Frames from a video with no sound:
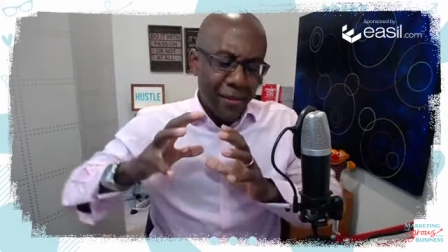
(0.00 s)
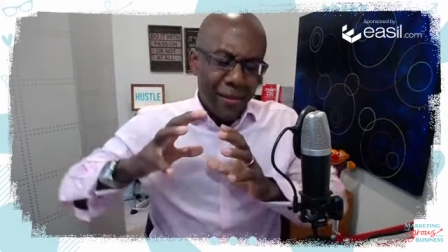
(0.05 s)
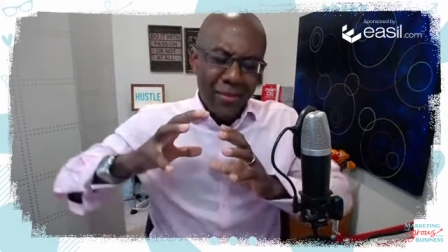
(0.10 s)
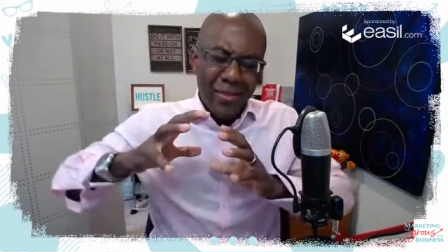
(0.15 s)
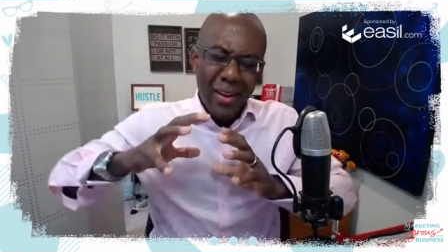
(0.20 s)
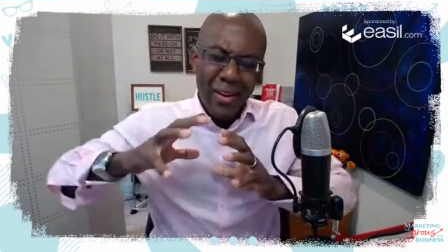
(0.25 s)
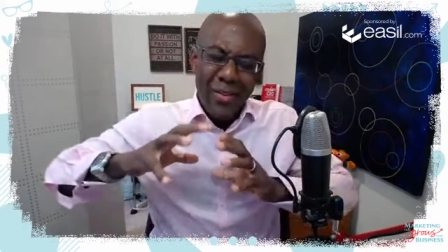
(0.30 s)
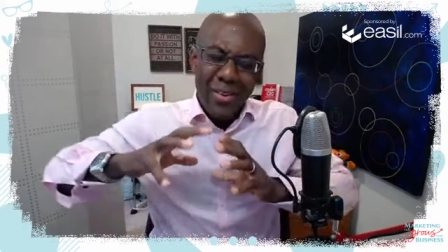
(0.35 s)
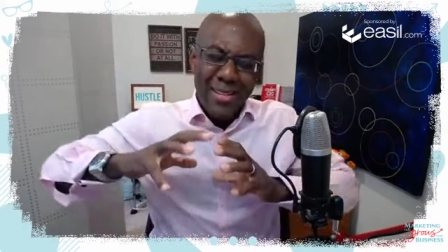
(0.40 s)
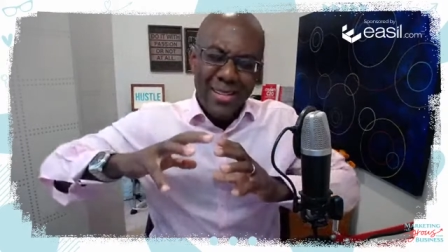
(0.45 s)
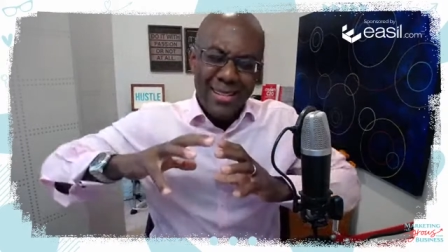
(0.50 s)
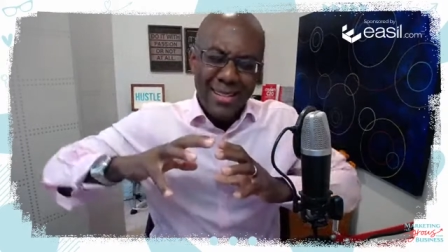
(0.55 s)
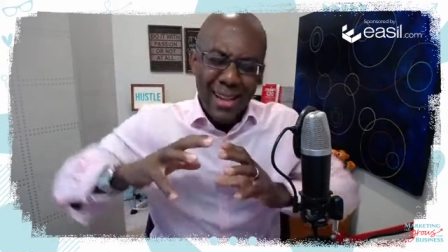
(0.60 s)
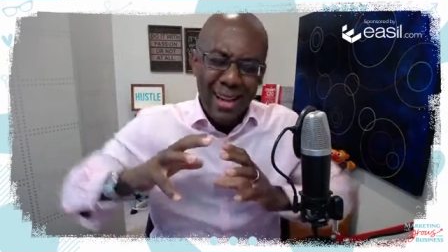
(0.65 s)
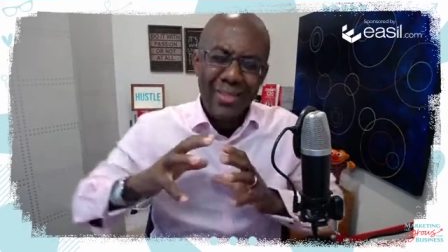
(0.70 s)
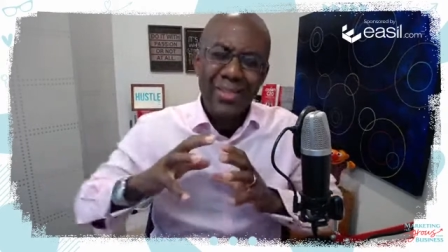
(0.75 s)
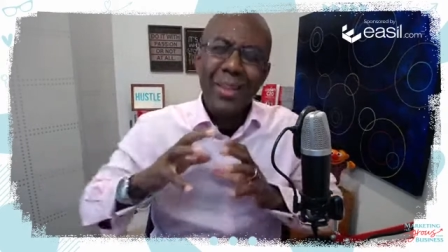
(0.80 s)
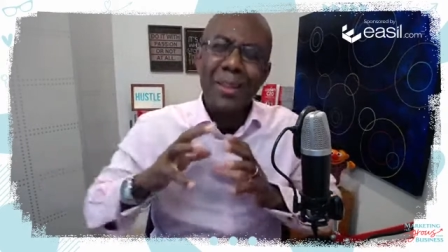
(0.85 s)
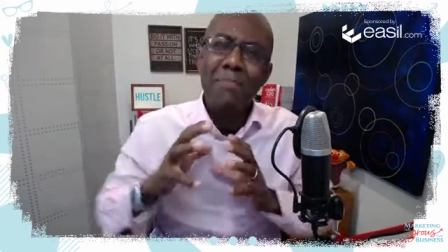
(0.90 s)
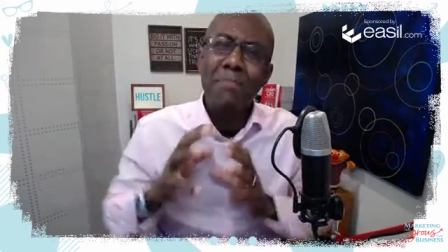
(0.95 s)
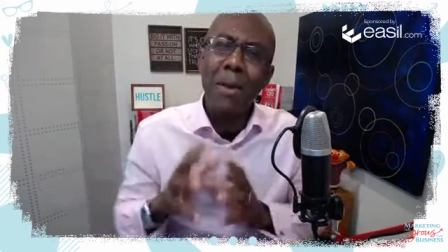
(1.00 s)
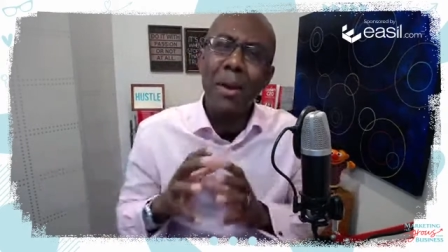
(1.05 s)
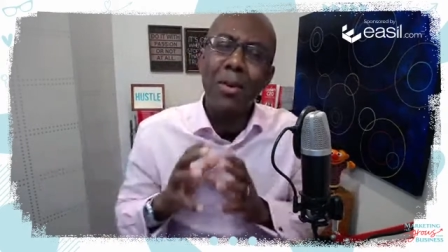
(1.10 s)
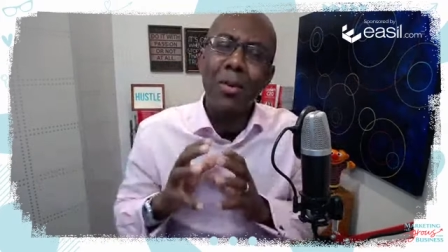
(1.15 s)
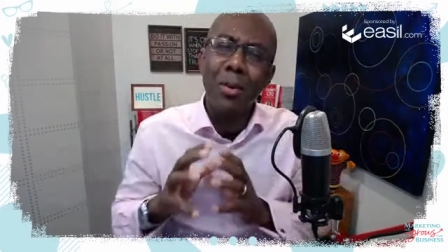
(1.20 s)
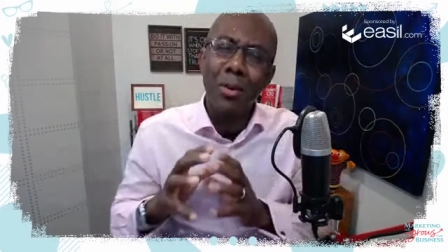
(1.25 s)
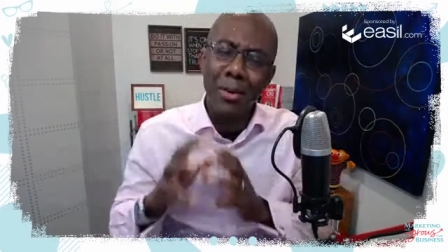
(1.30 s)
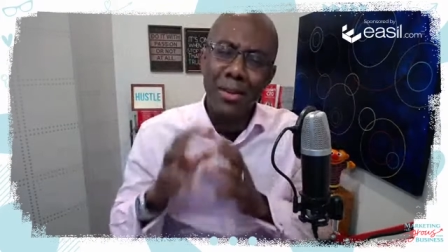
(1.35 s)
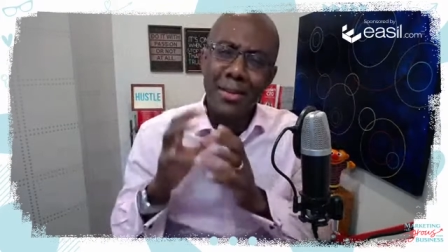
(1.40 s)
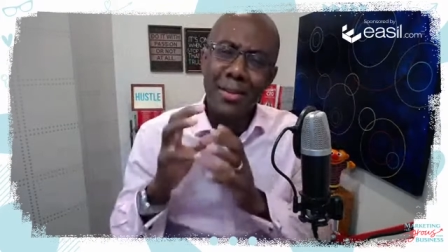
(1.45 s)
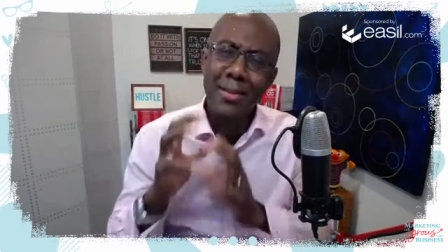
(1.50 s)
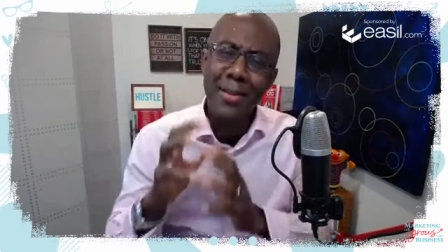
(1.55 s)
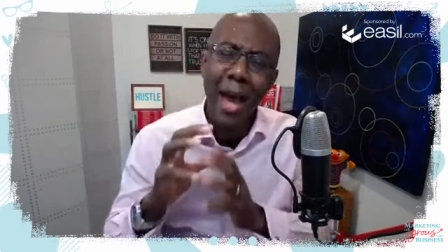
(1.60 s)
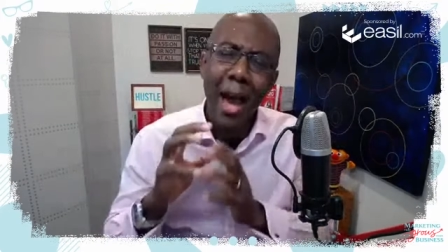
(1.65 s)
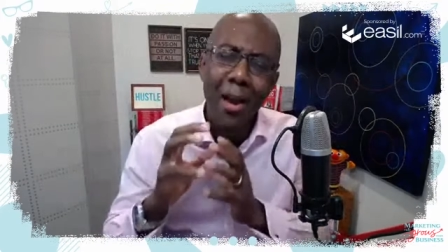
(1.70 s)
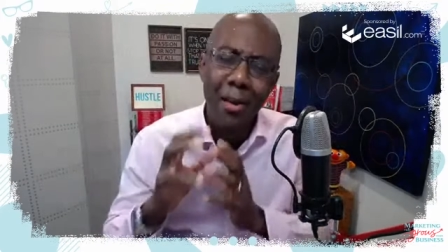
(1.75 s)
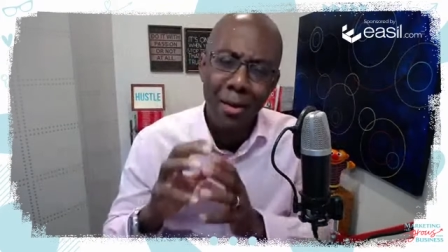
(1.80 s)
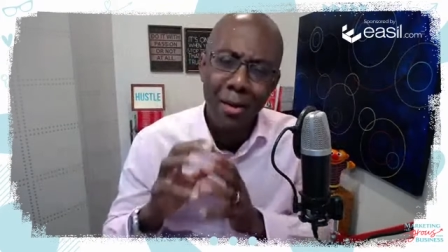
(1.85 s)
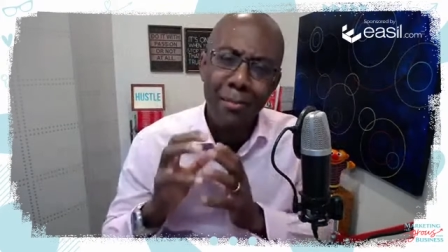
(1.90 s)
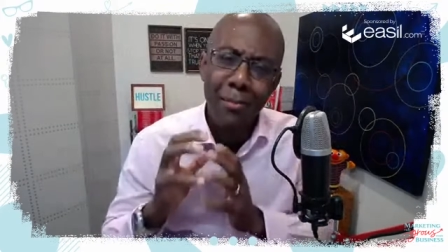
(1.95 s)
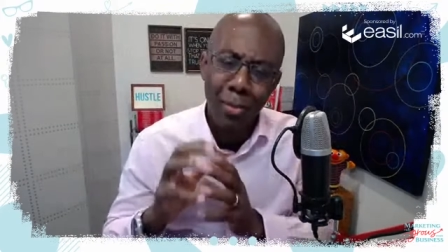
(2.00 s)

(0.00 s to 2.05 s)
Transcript: There is nothing better on a Saturday